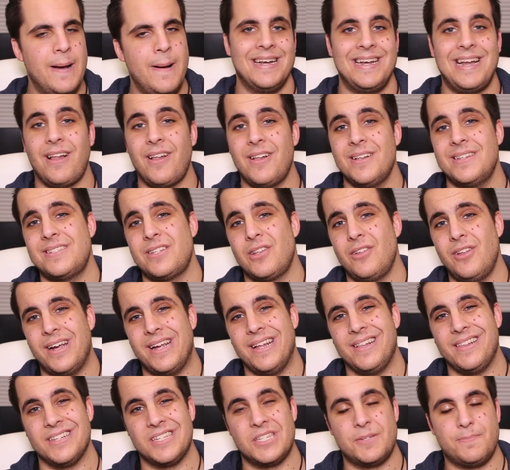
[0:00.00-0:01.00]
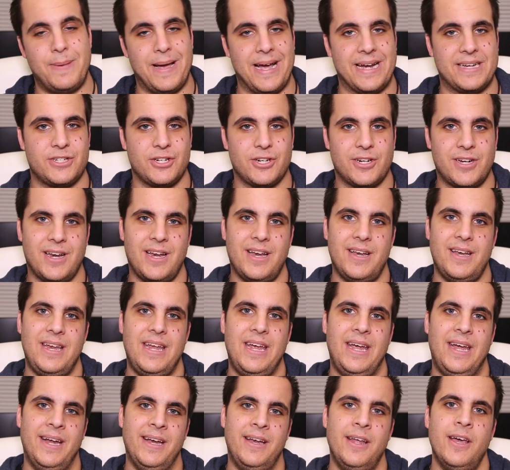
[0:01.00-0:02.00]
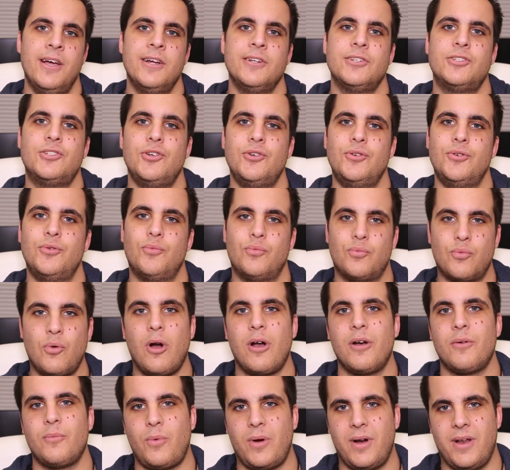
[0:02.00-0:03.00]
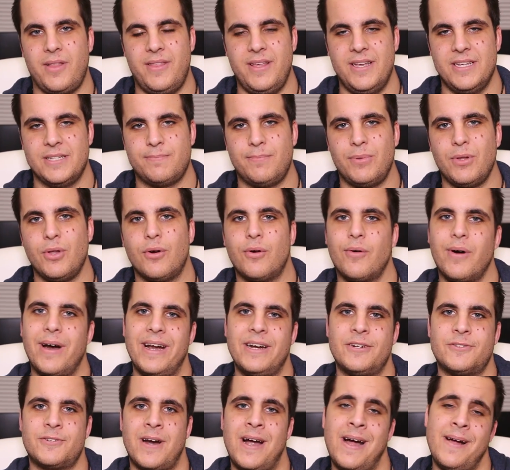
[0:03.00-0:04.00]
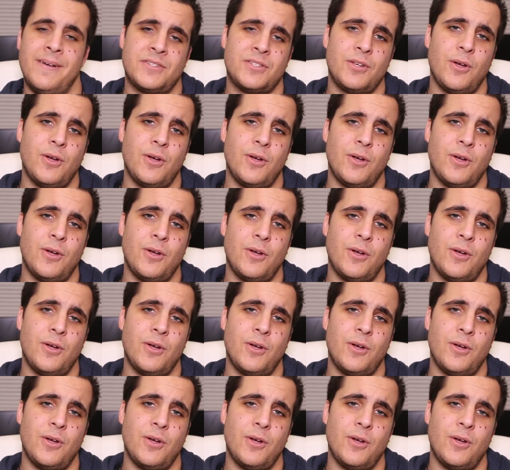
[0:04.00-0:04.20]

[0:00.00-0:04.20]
Now let's look at the specs you're going to need to run one of these Blu-ray drives.